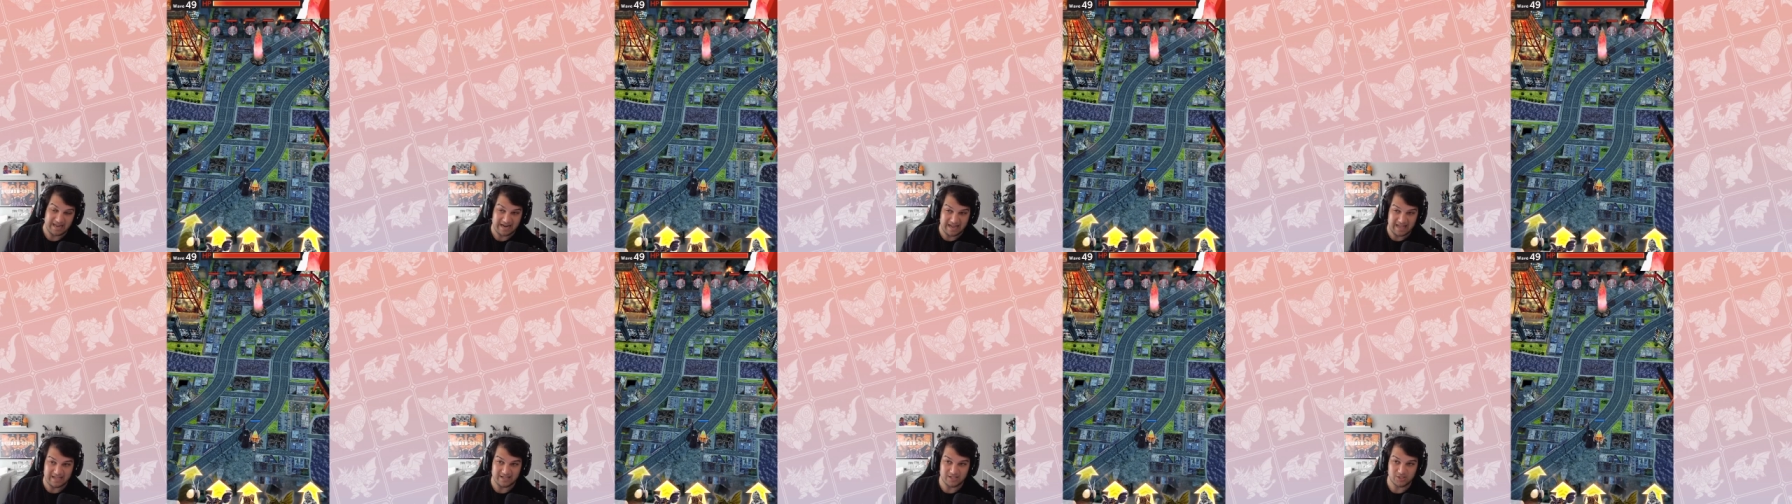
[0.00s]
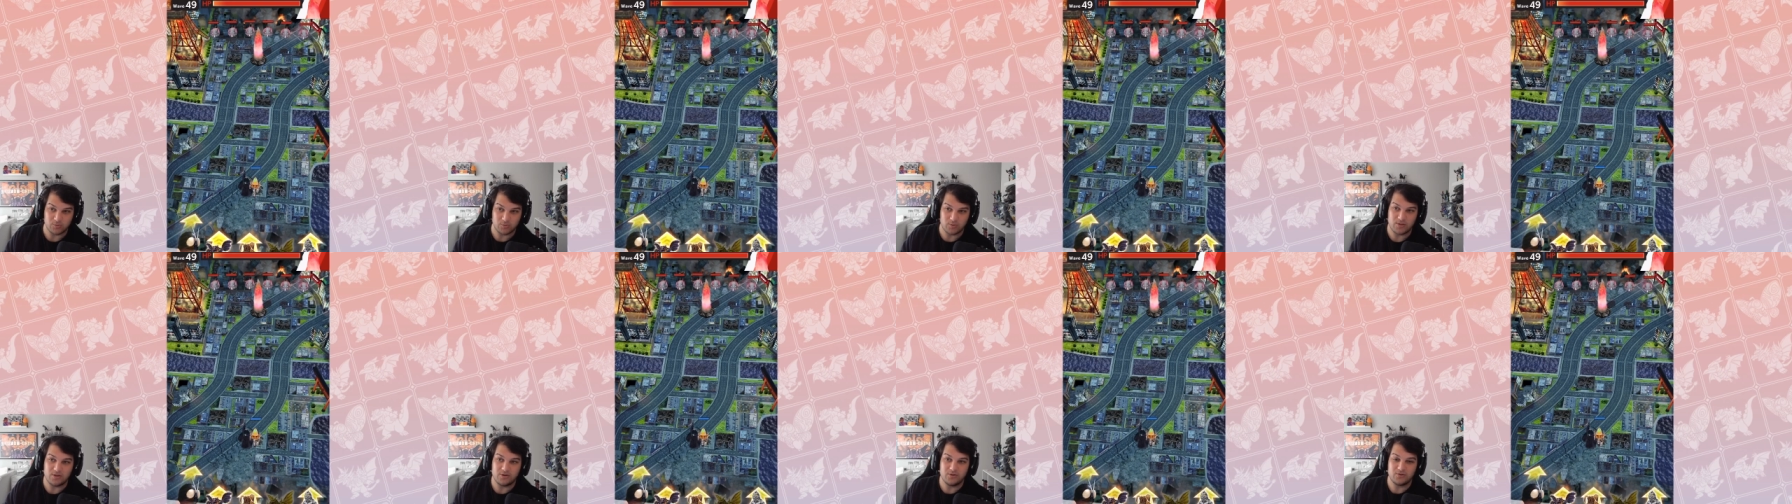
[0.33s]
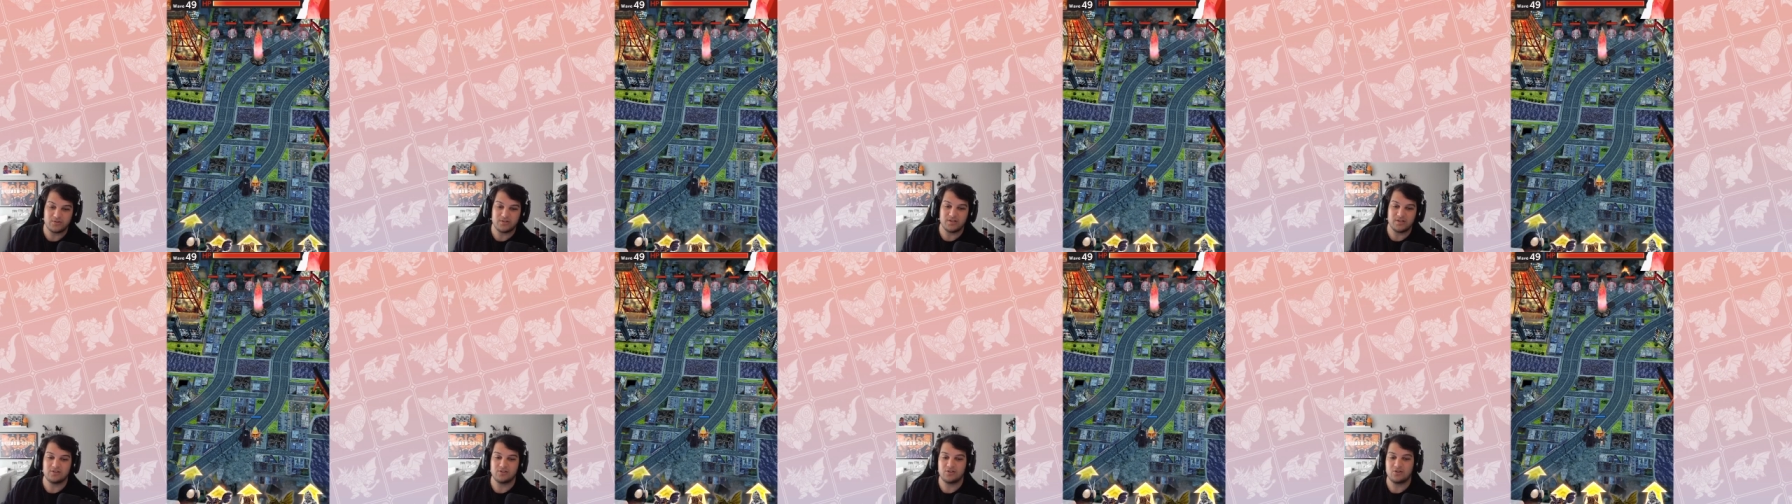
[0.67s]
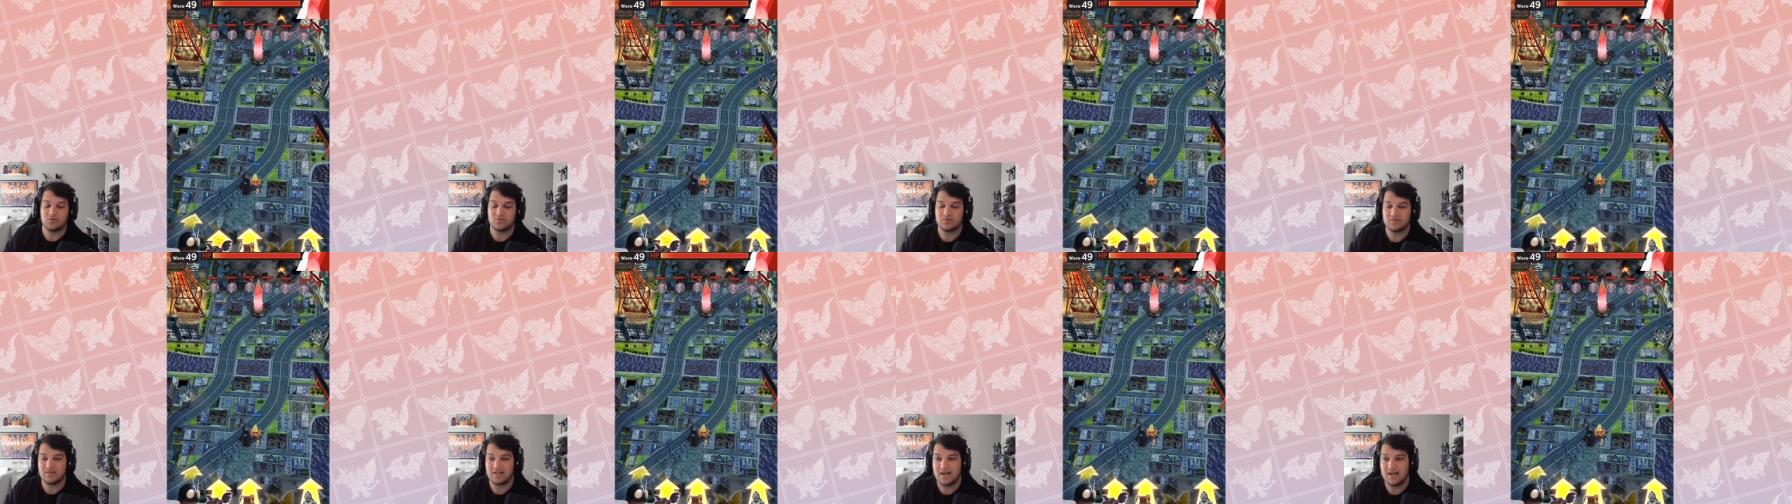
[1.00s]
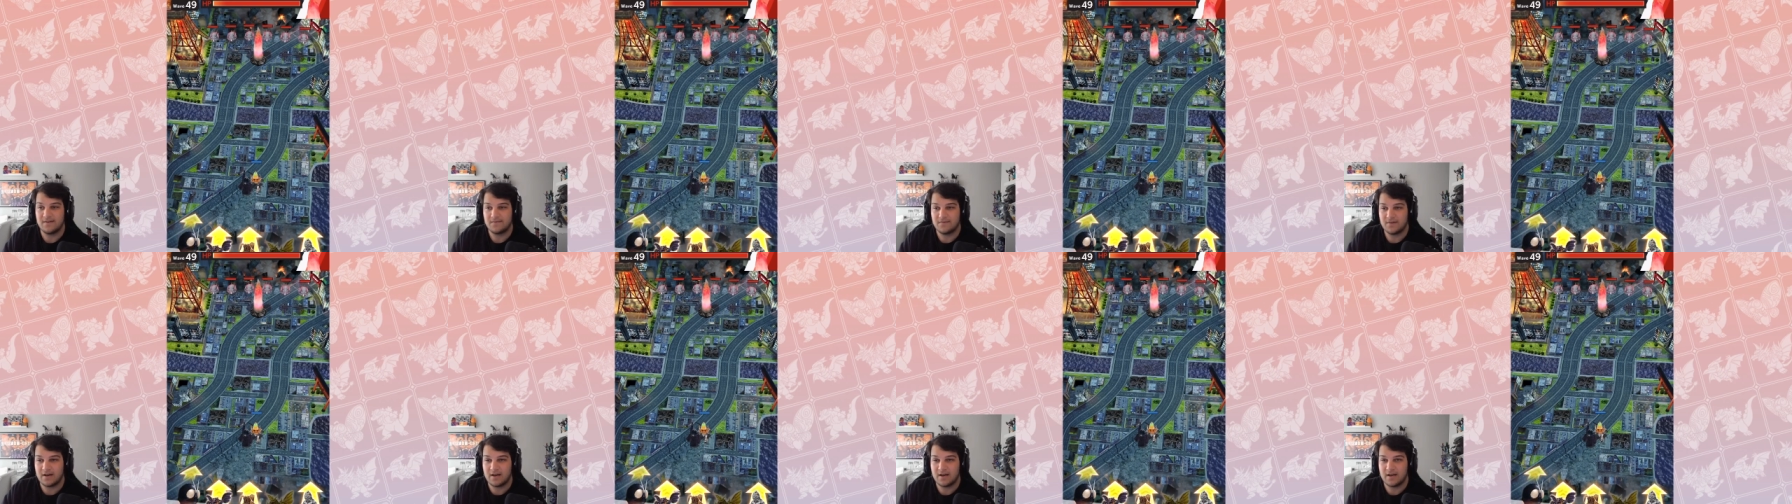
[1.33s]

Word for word: that ends when the new season goes live.